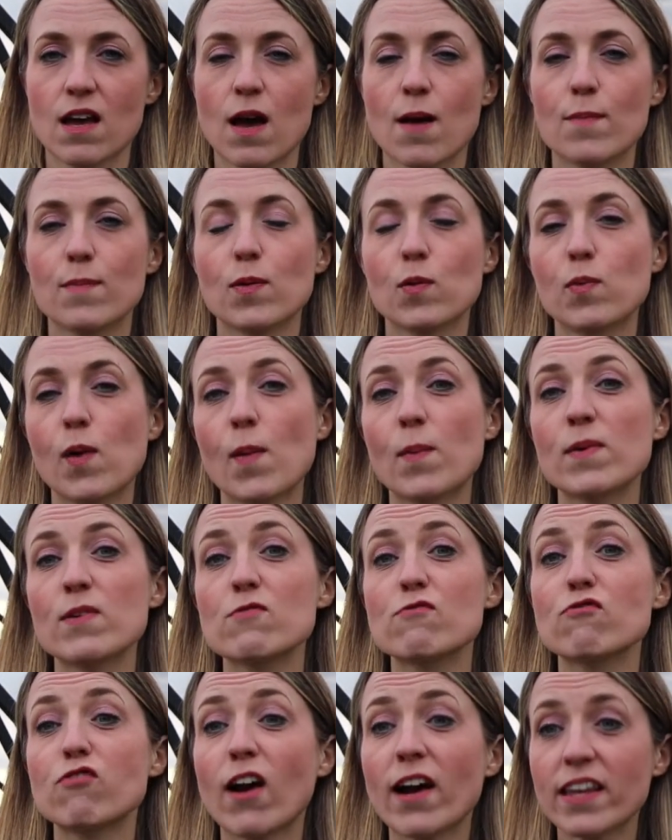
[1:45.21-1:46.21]
But when we
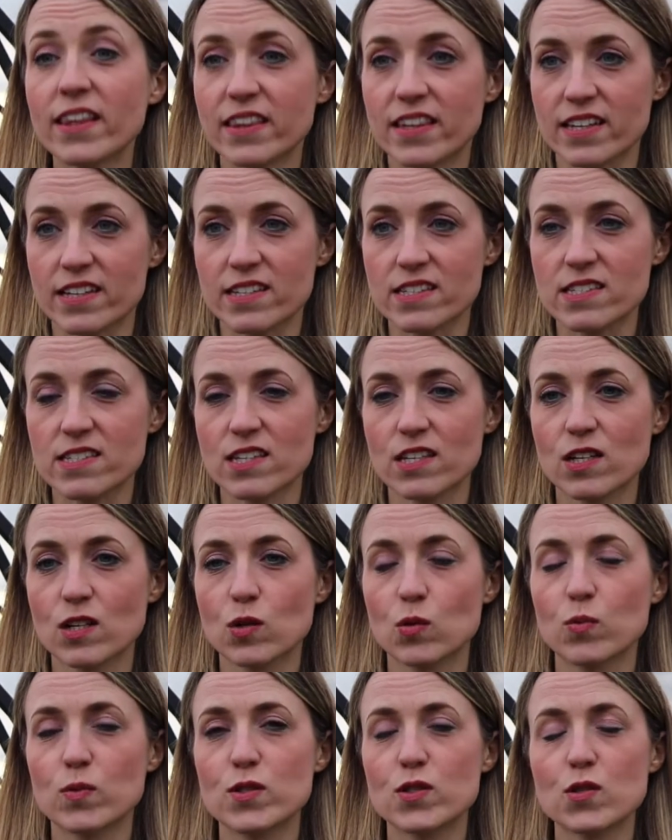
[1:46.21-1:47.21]
write this,
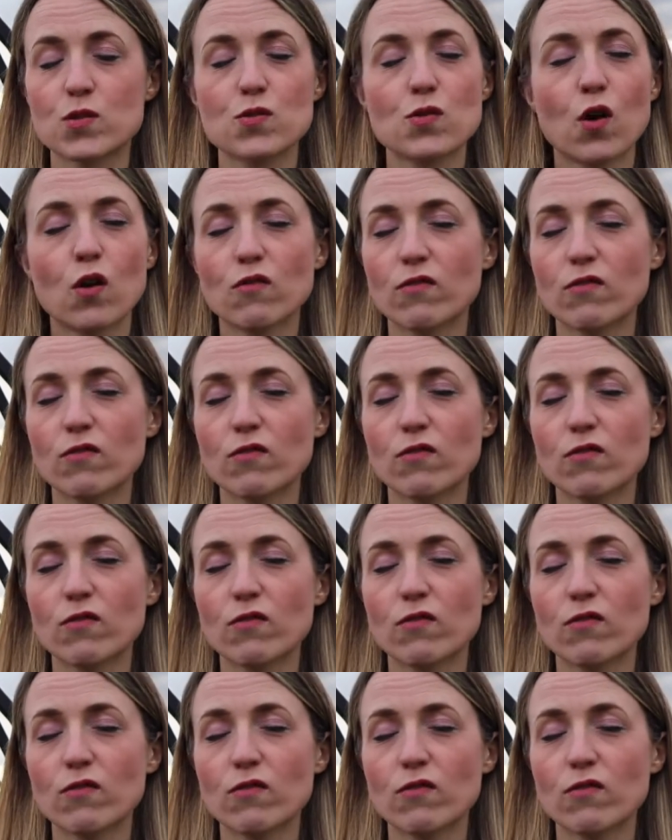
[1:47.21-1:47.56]
we do not